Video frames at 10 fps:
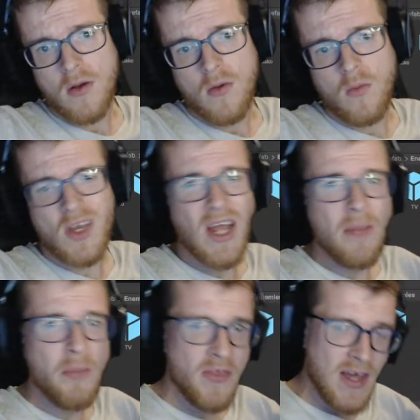Which
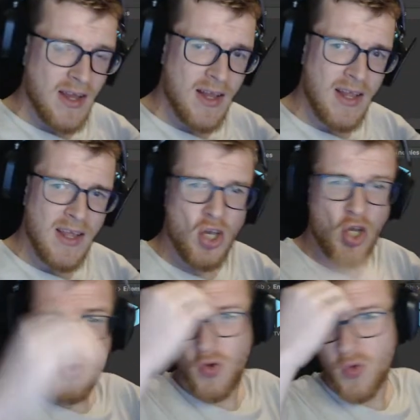hypothetically it
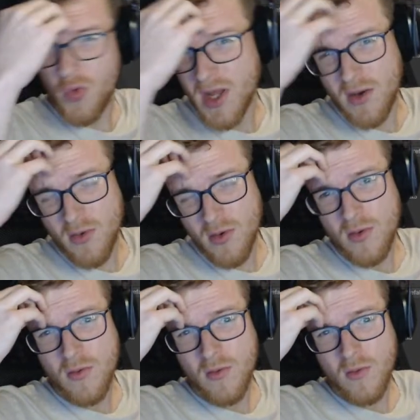should do now,
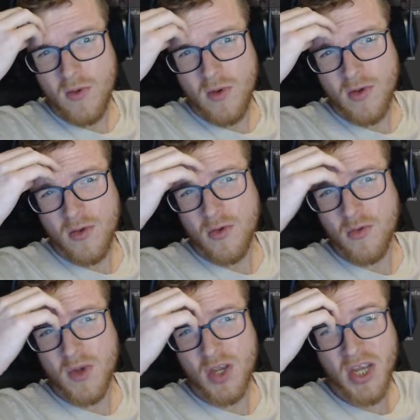because
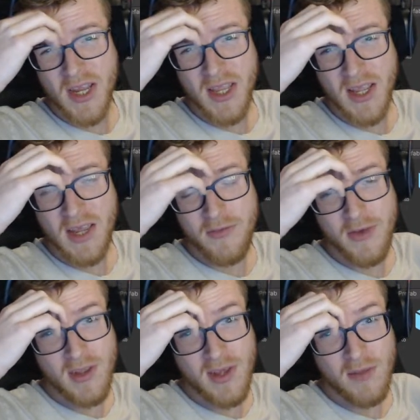we're checking every
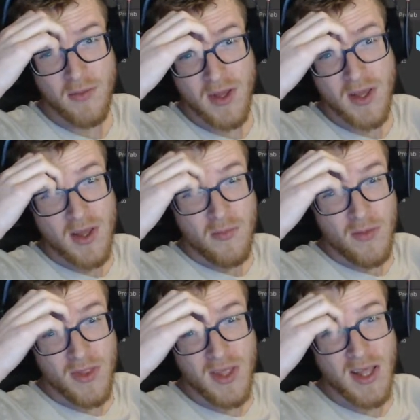time.
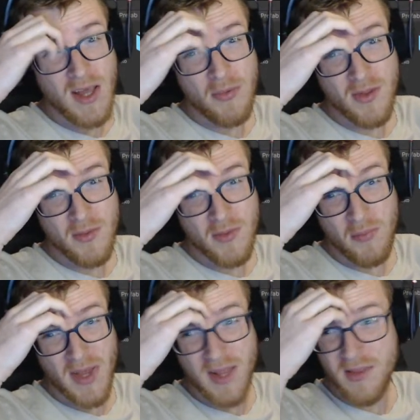But that
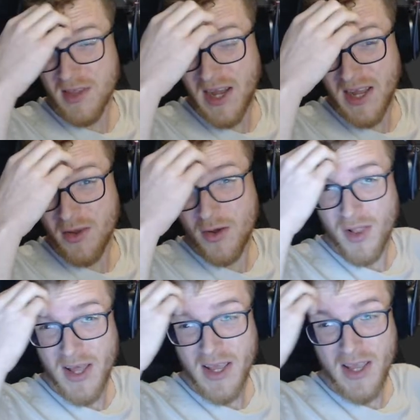depends kind of on
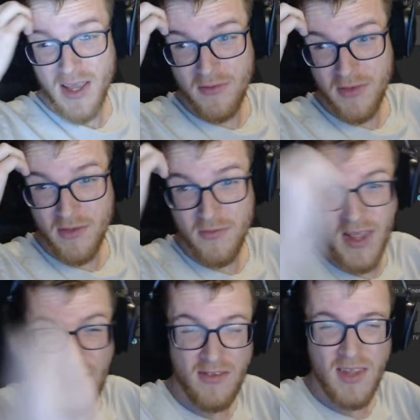like if it's
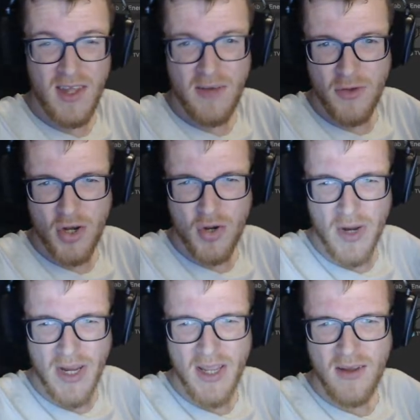fast enough on
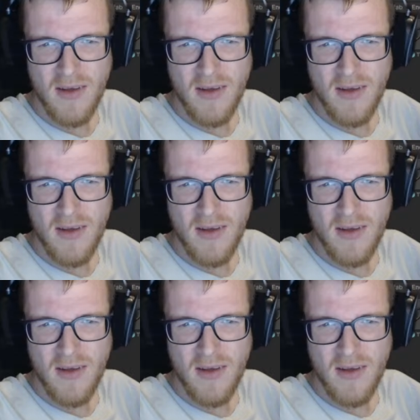tracking.